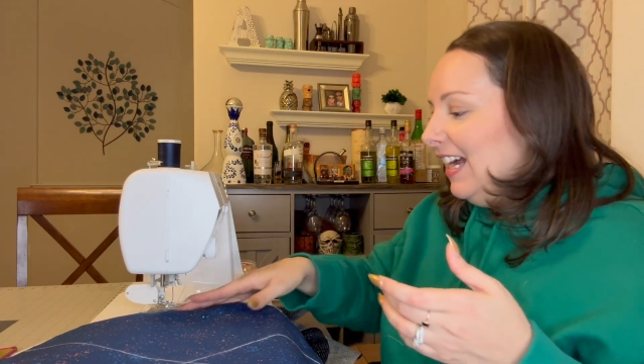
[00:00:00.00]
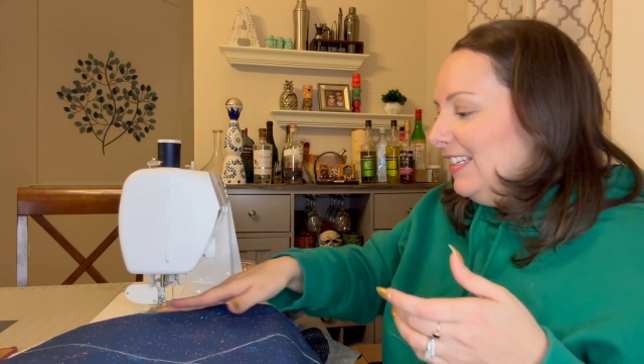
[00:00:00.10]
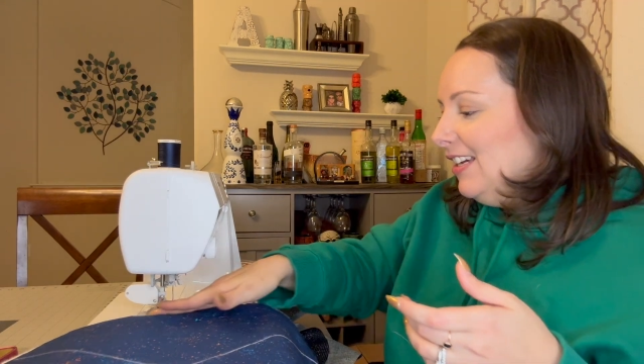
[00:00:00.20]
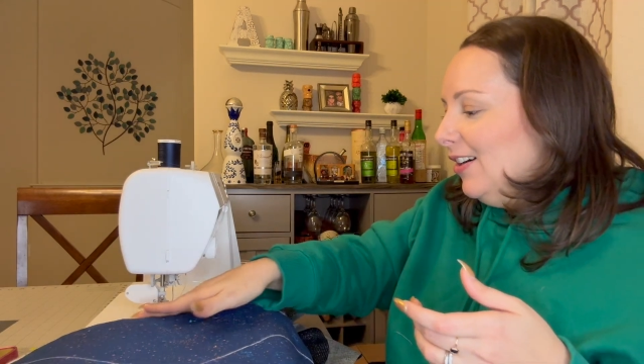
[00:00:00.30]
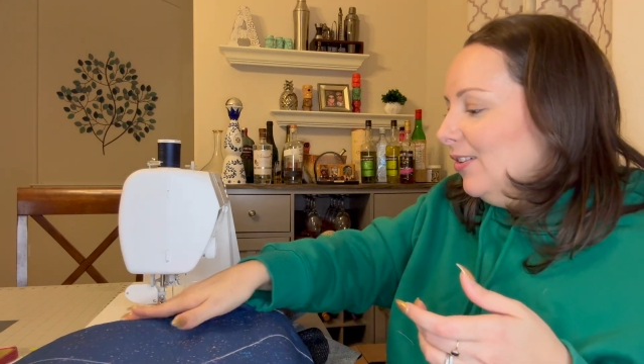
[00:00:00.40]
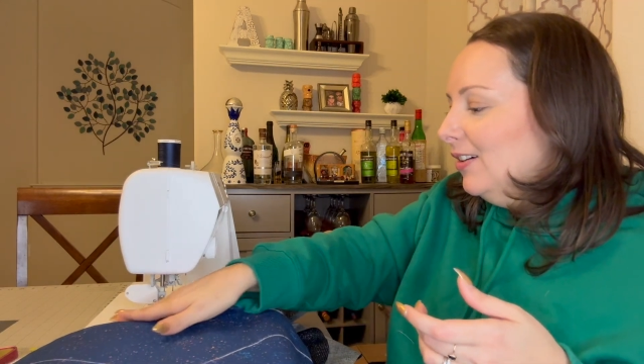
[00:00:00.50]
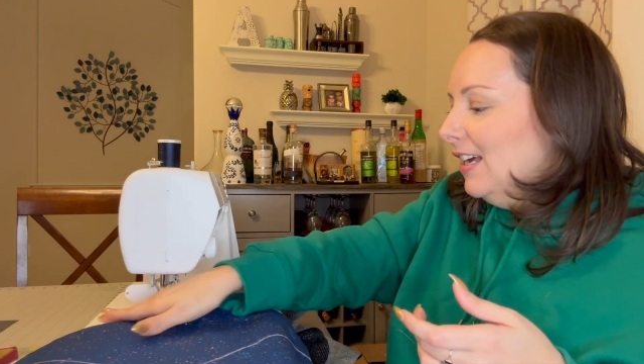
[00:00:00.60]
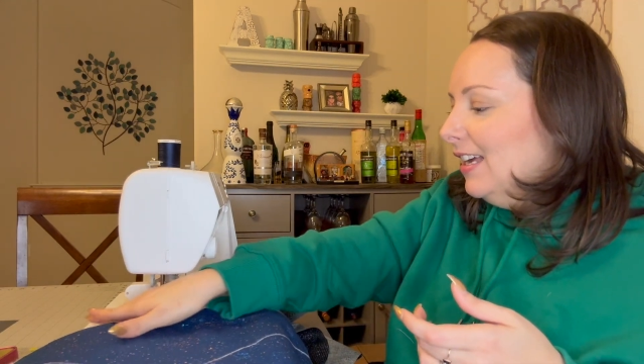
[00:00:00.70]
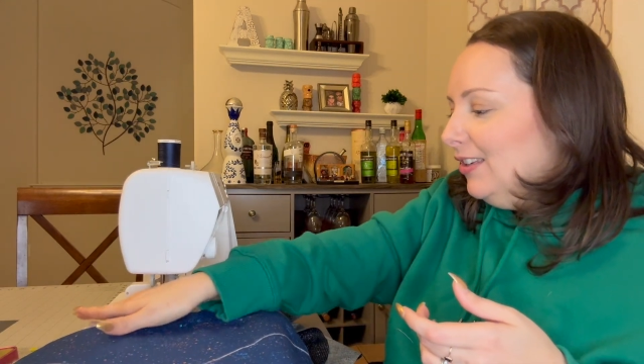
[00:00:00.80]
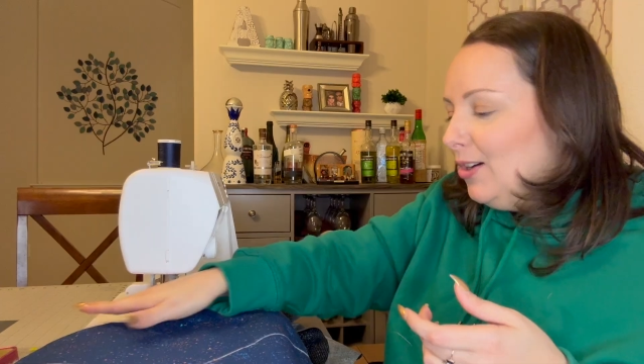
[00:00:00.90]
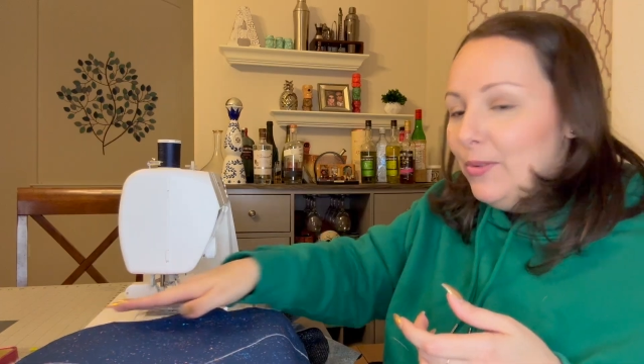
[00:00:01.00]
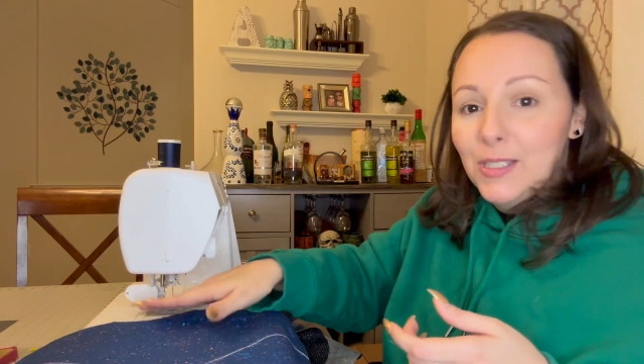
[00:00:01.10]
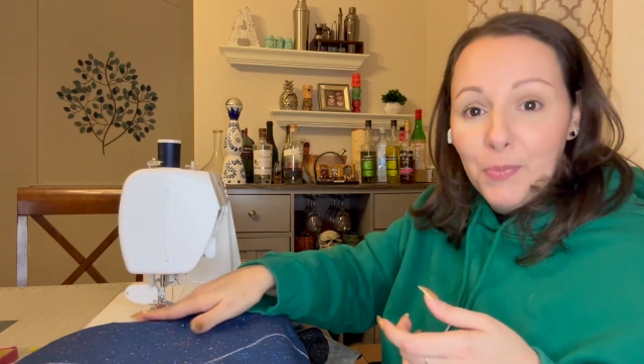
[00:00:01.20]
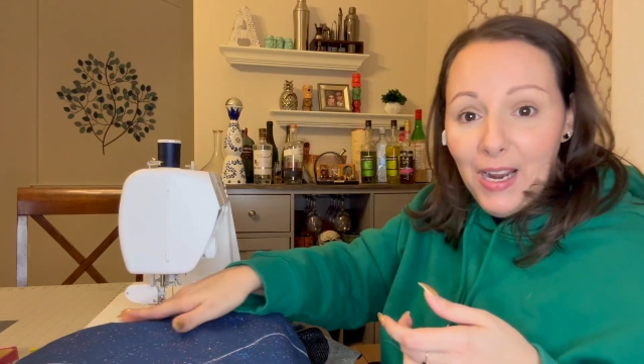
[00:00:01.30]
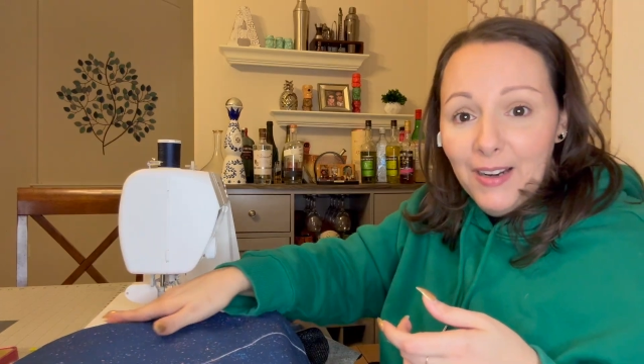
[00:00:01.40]
I know no
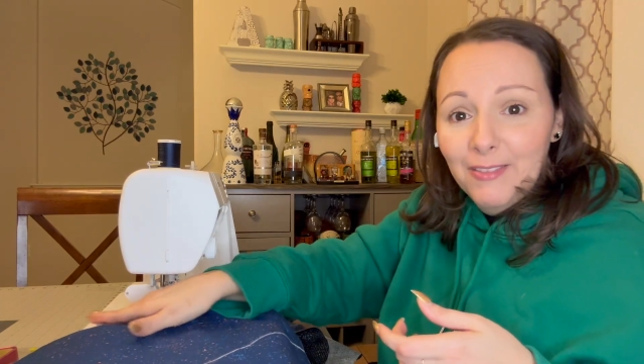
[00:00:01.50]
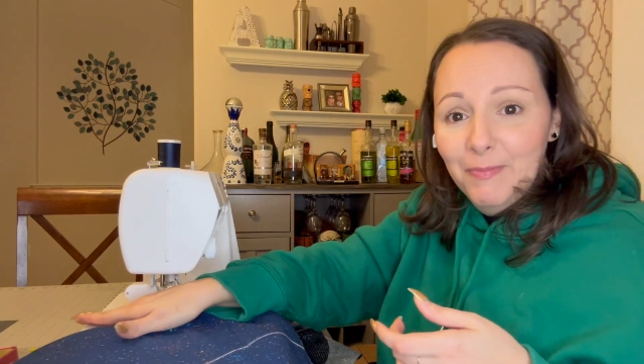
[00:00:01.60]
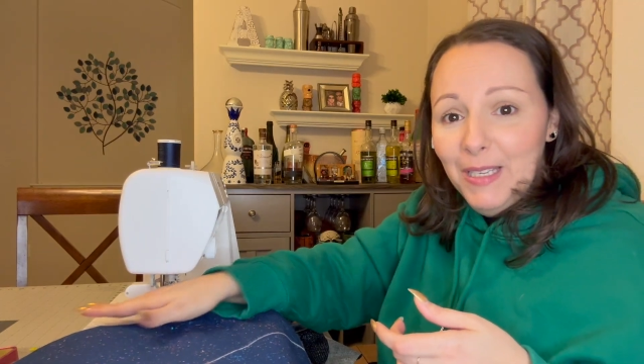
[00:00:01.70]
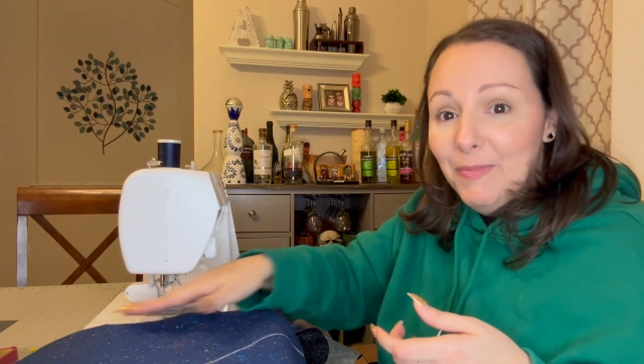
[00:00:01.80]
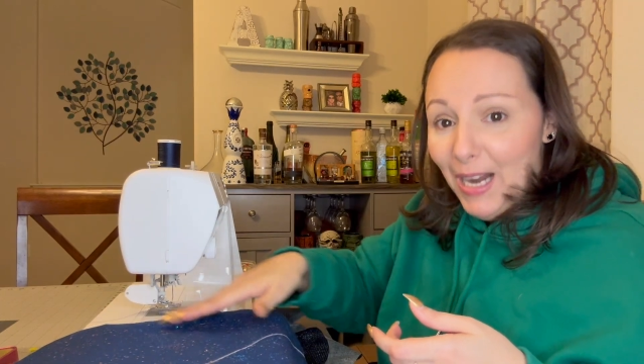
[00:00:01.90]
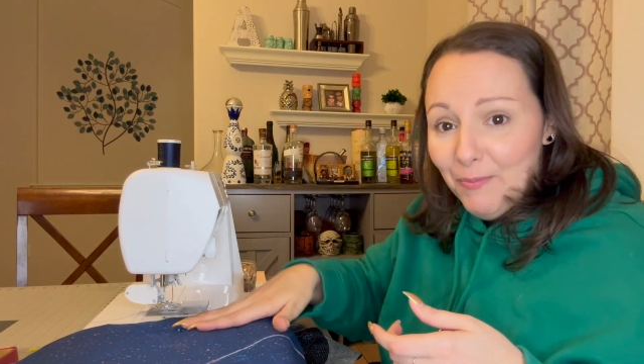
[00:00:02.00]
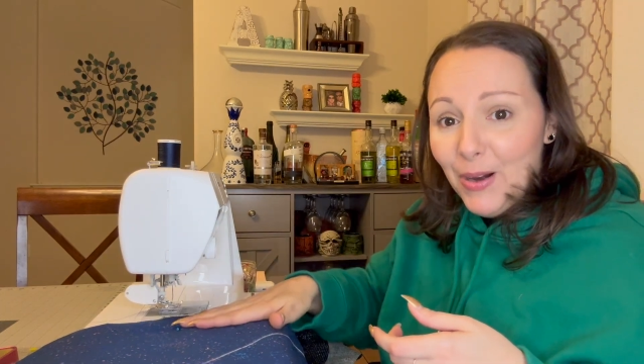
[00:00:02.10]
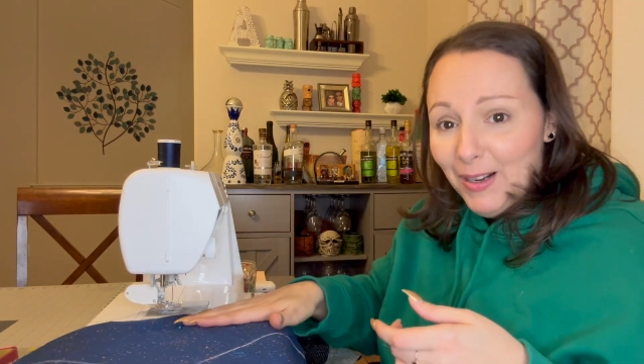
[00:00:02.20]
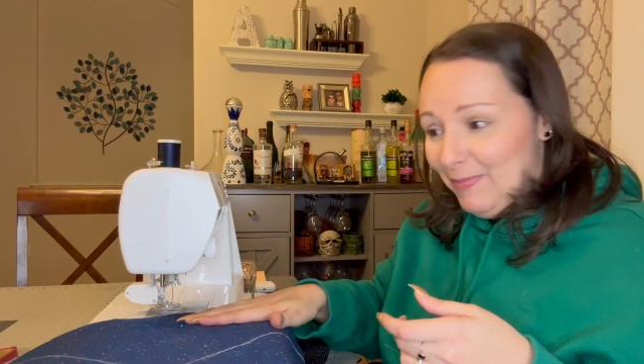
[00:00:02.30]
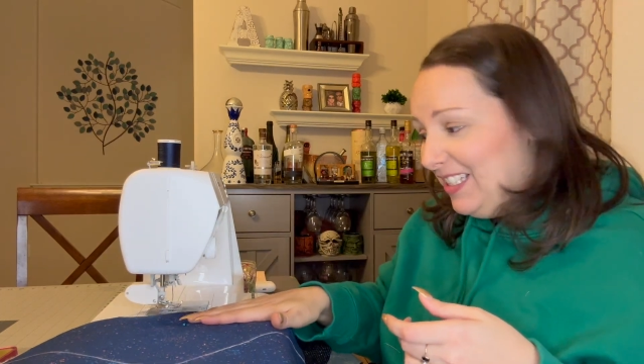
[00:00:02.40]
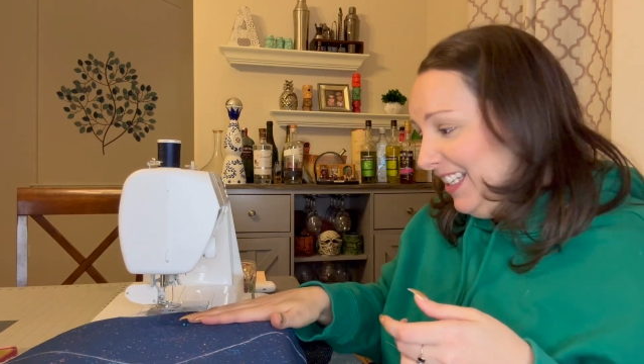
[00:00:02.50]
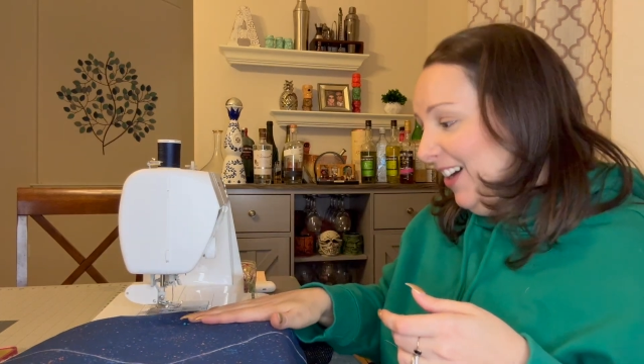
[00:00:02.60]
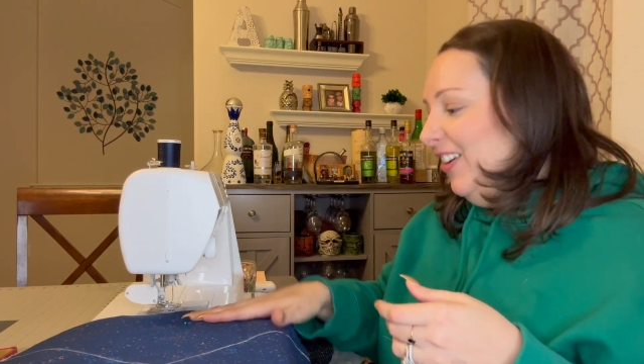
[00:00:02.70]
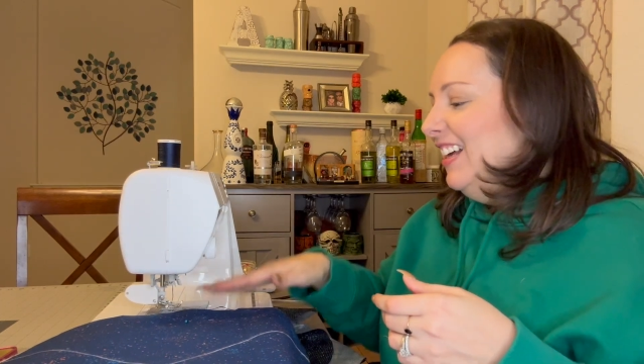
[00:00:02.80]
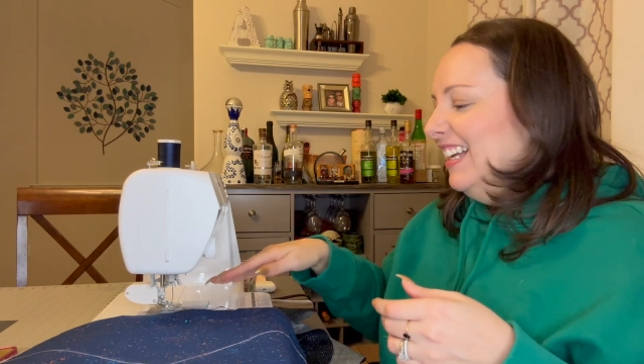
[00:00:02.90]
one's proud of me, but I'm proud of
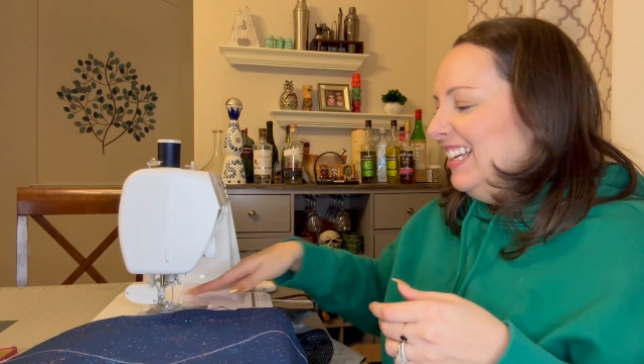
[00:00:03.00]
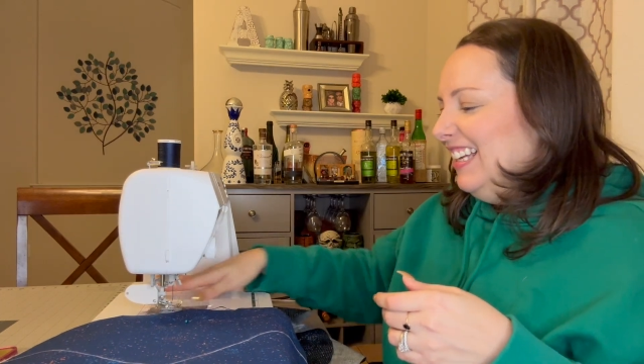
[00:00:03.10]
myself